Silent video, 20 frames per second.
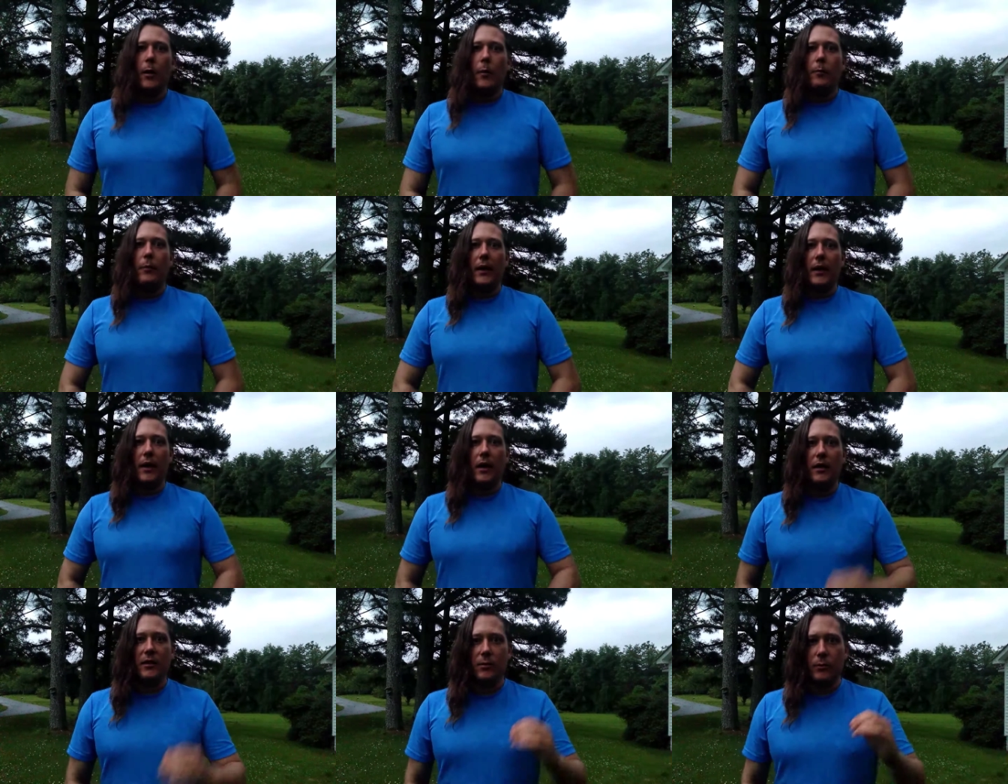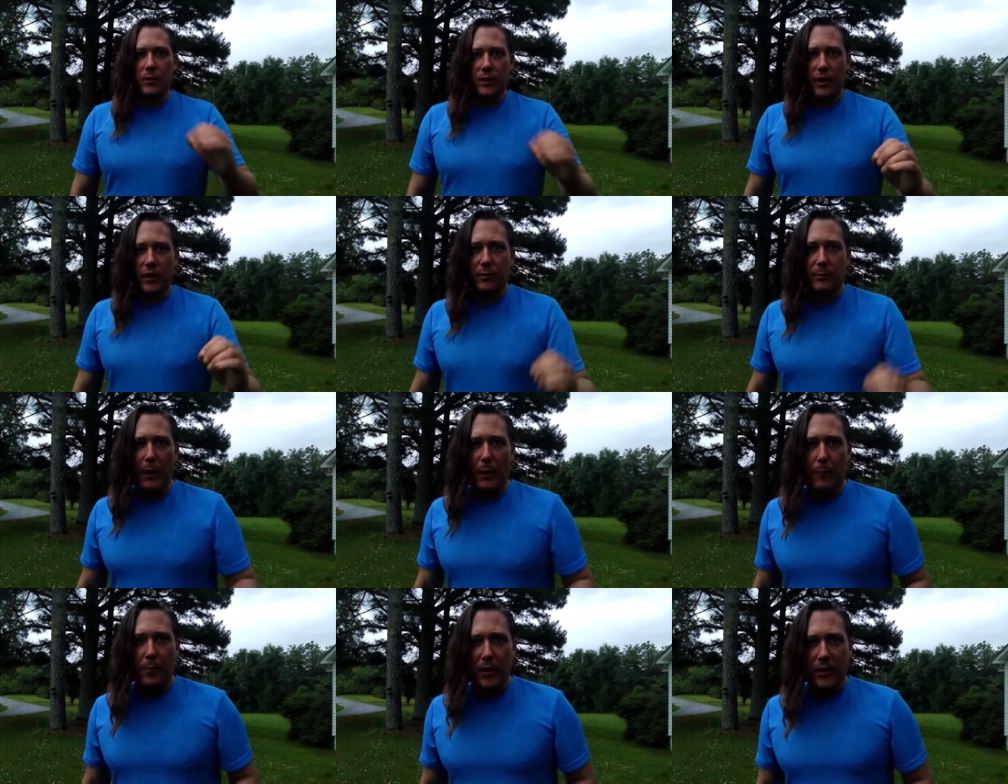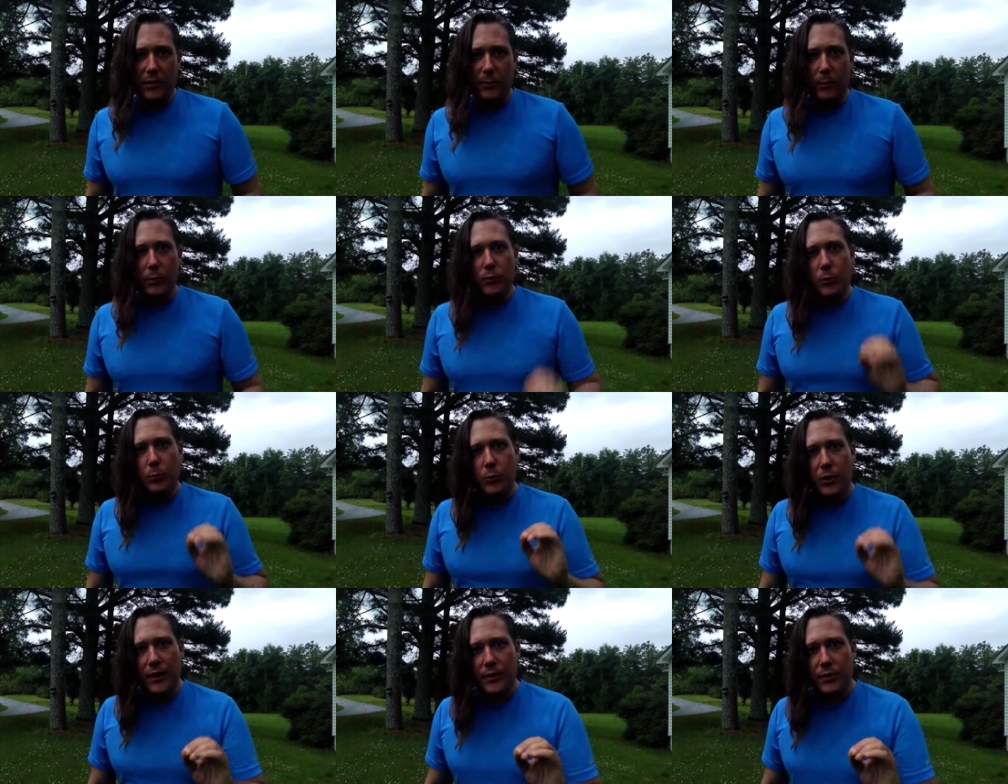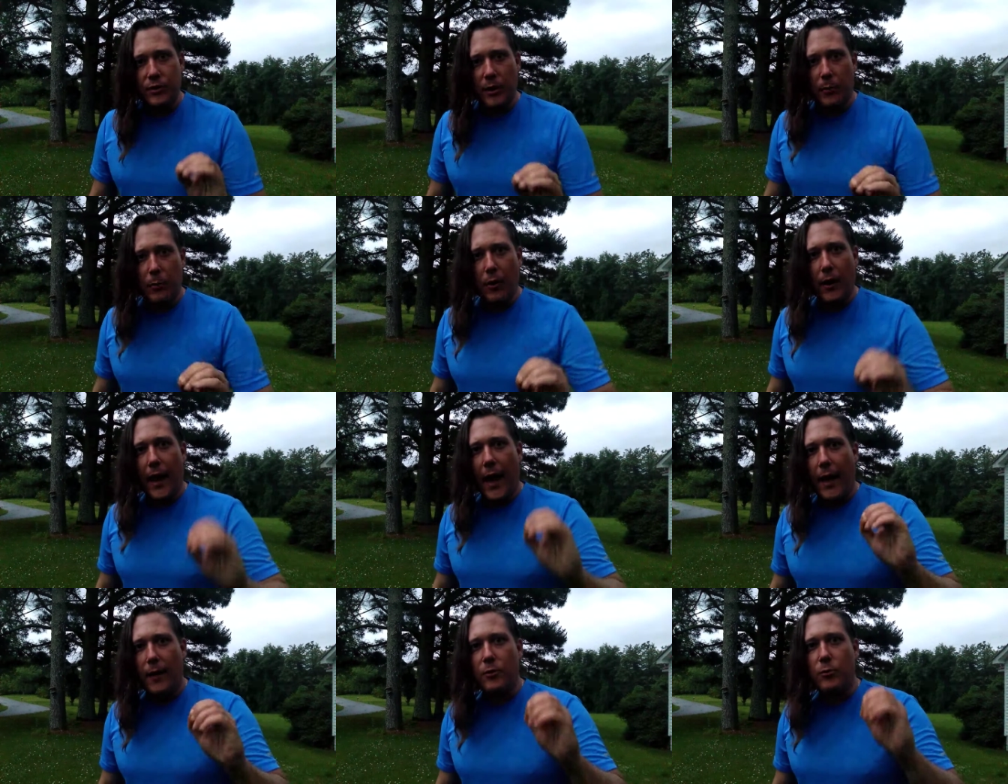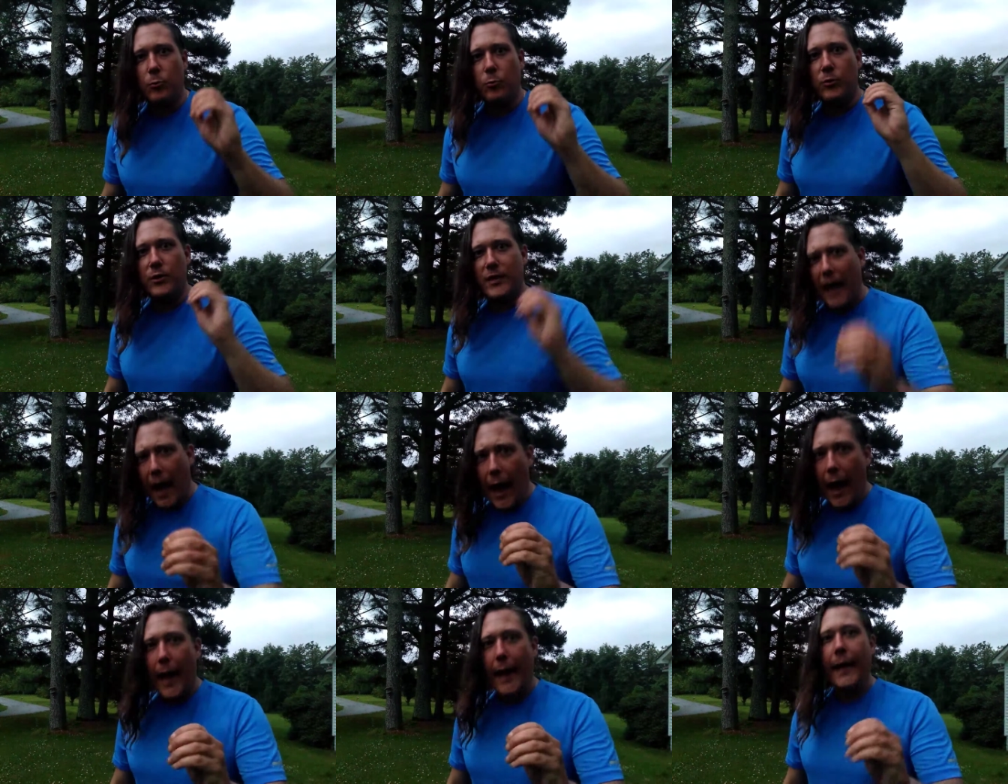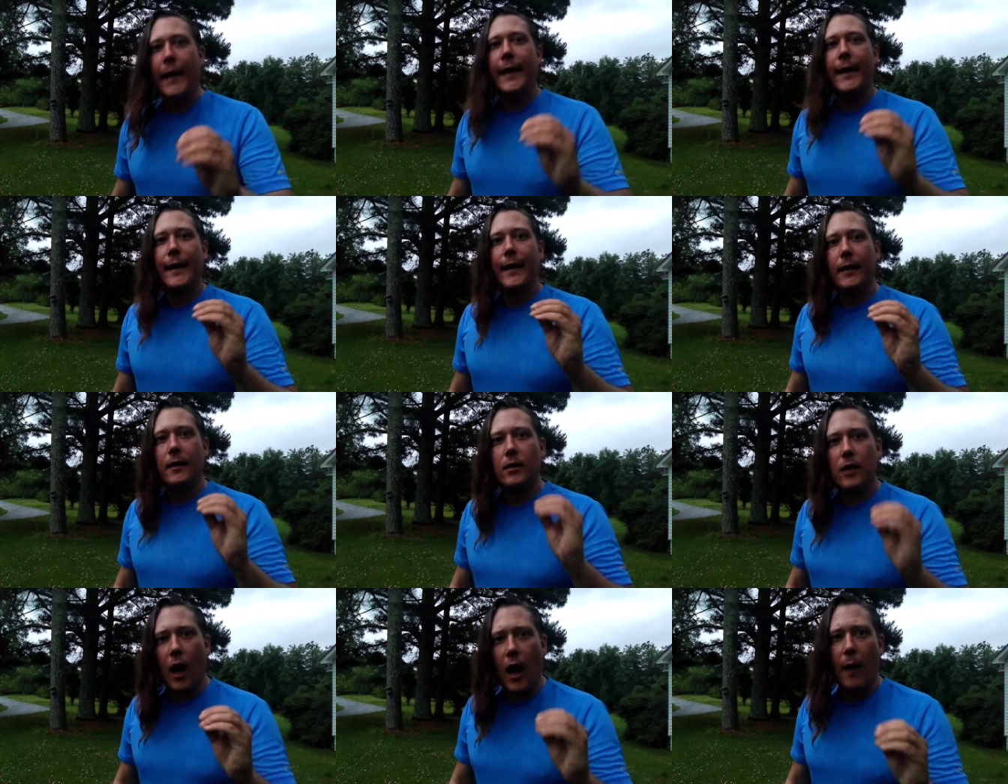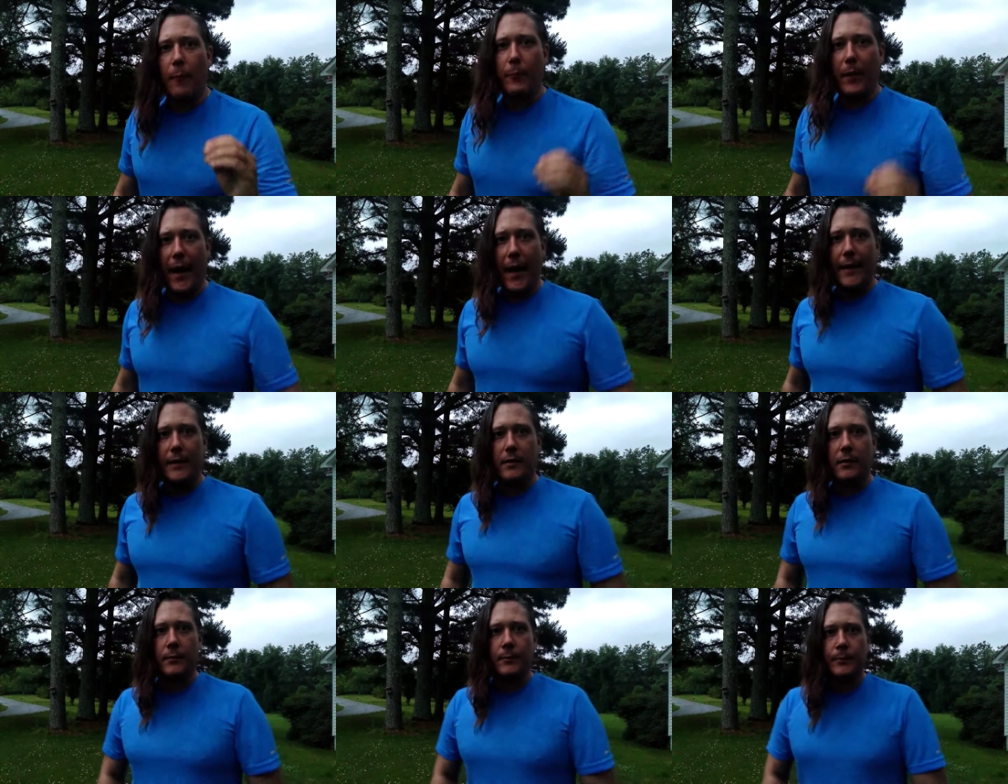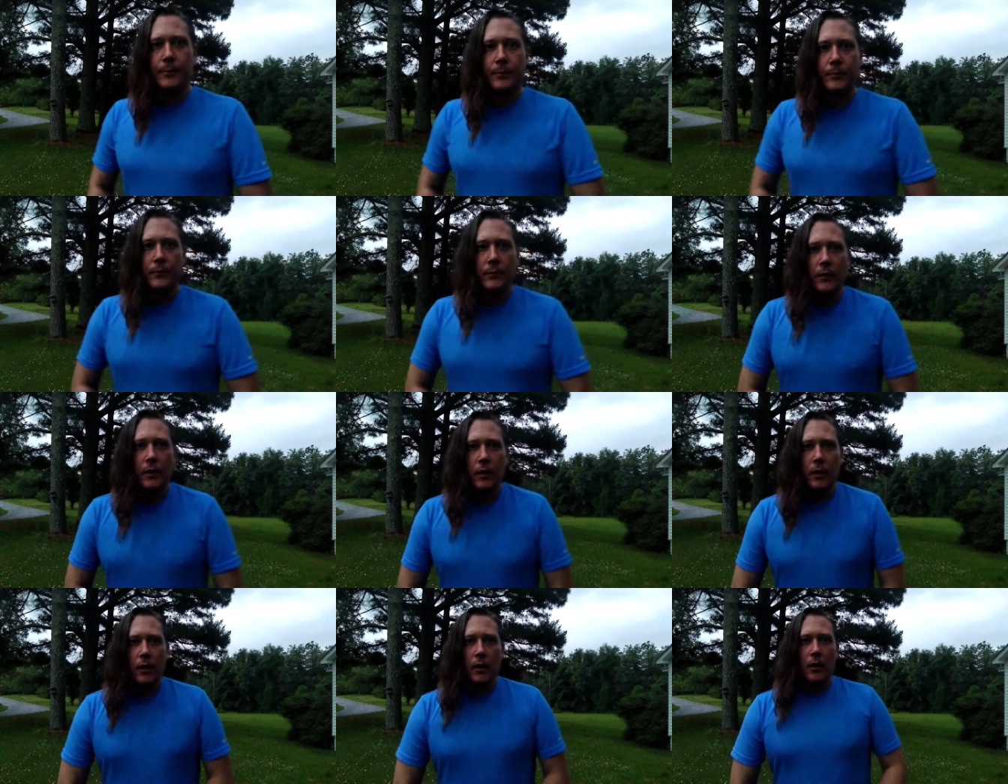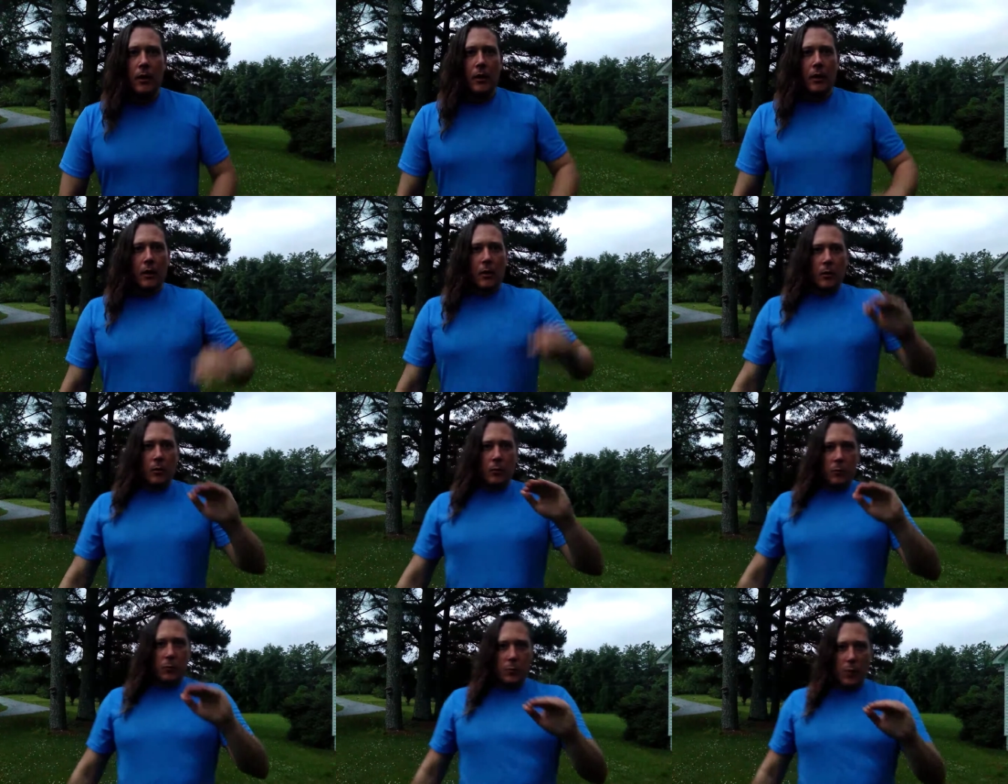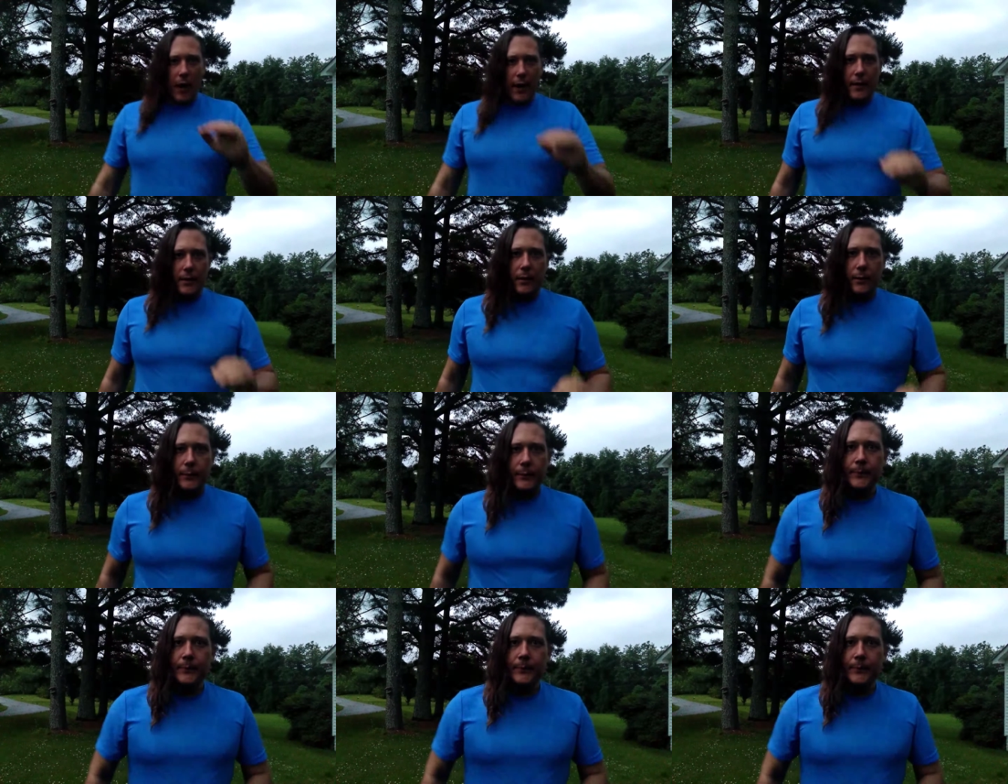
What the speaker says: because it was against my principles to teach someone how to die in combat. Right?